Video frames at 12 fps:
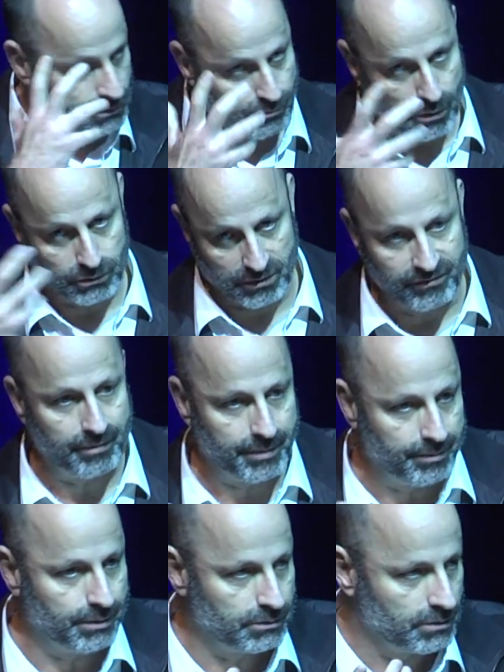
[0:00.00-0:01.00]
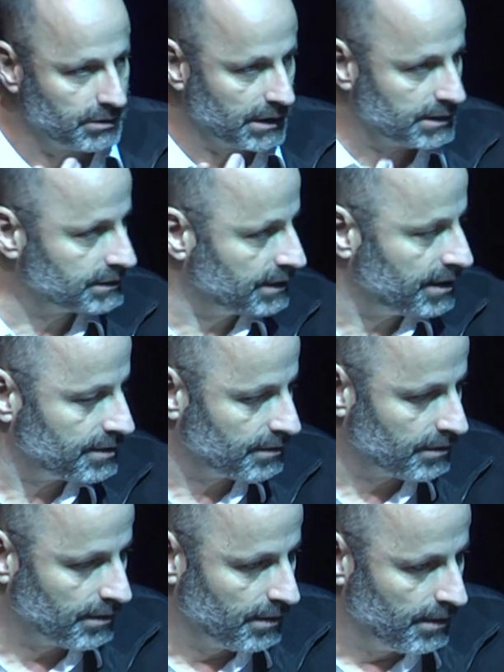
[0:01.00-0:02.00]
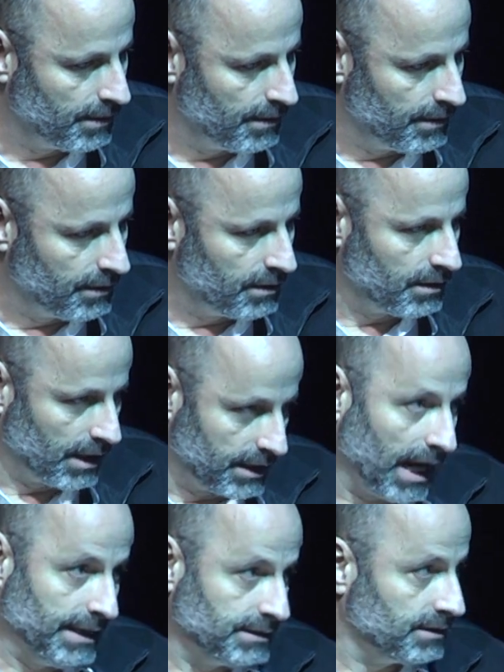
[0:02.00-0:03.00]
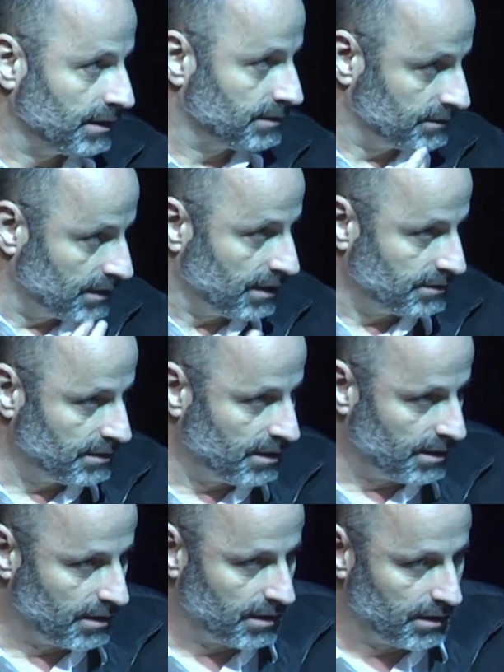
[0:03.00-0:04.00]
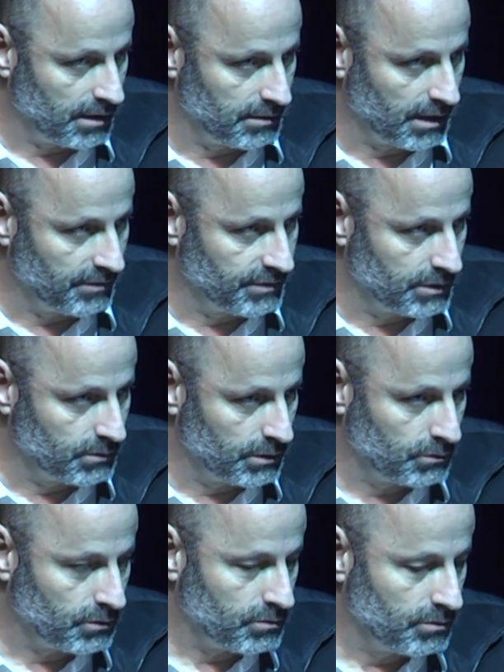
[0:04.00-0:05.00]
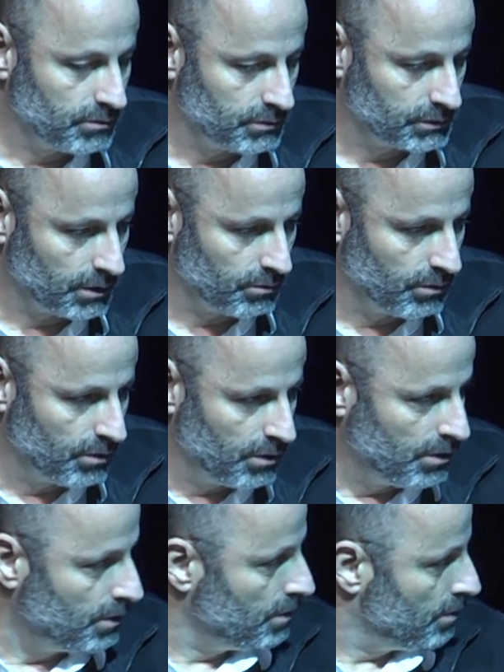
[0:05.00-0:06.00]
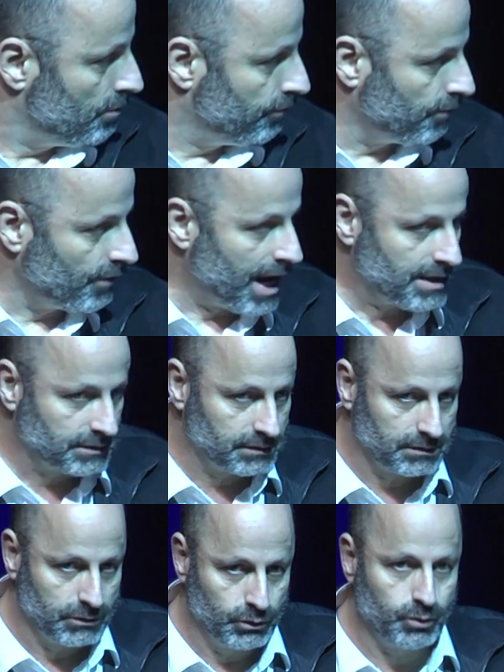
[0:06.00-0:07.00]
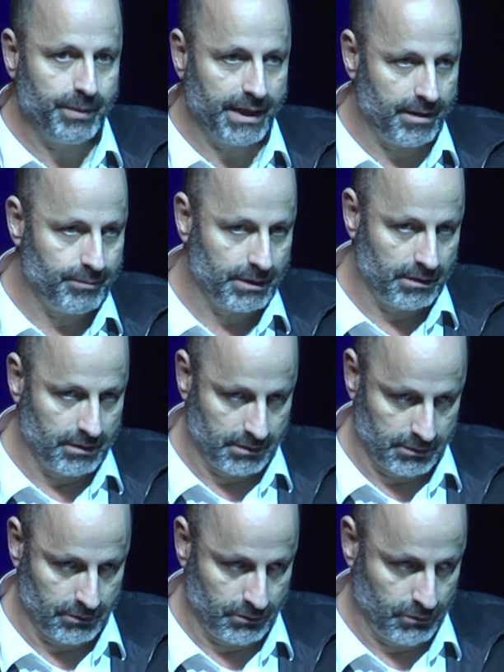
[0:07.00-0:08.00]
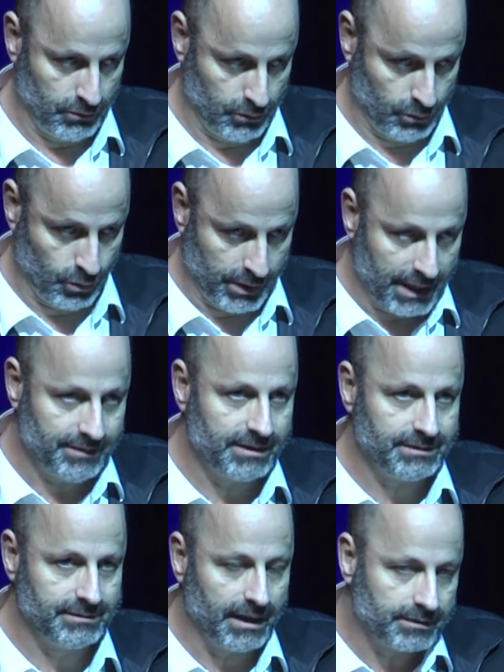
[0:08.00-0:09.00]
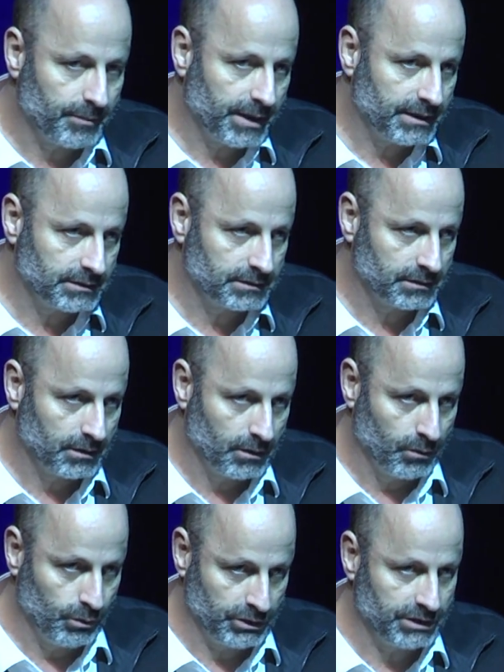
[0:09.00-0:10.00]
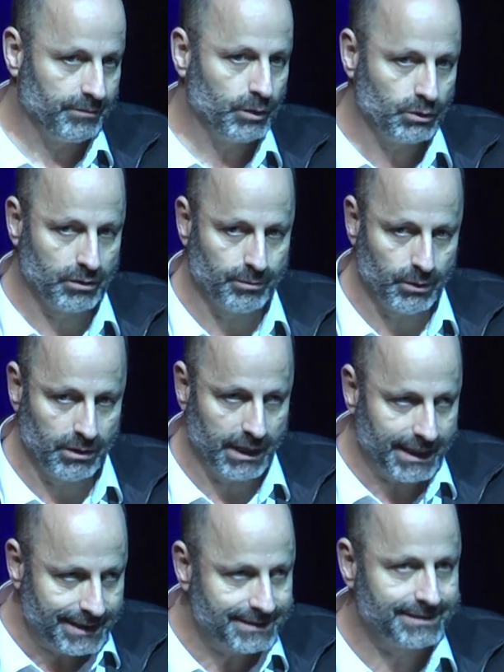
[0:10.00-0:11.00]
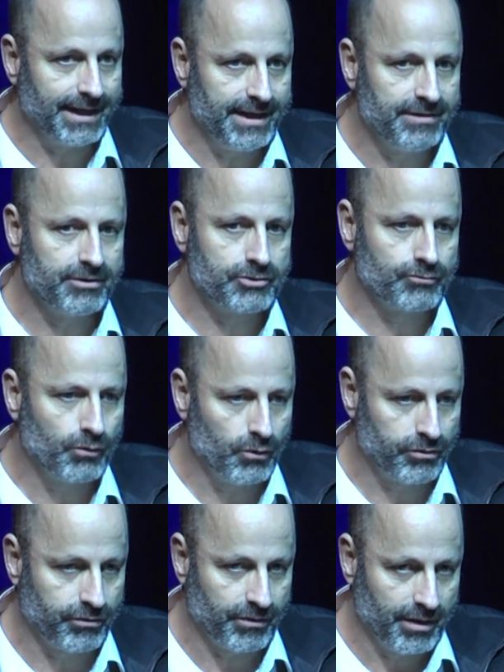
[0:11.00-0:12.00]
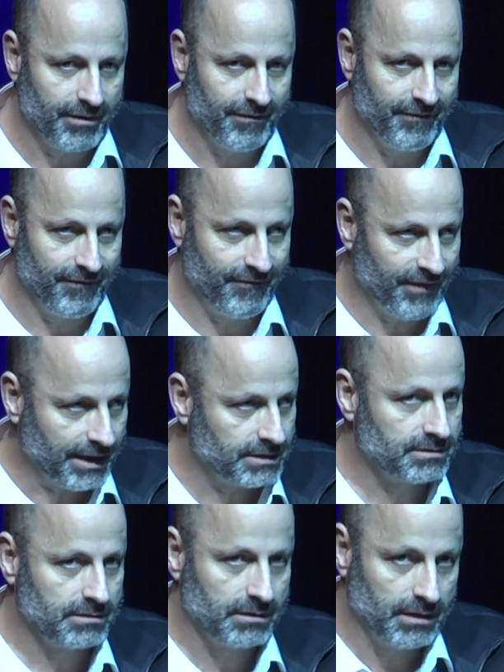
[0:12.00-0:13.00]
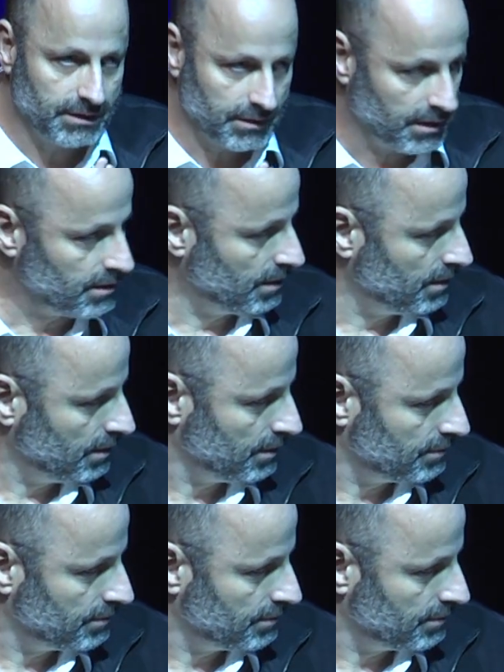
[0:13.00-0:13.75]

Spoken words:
which most of the people do not understand. I didn't understand until I dived into it too. So for us to be able to get this database, which is immutable and it's telling the truth, fact and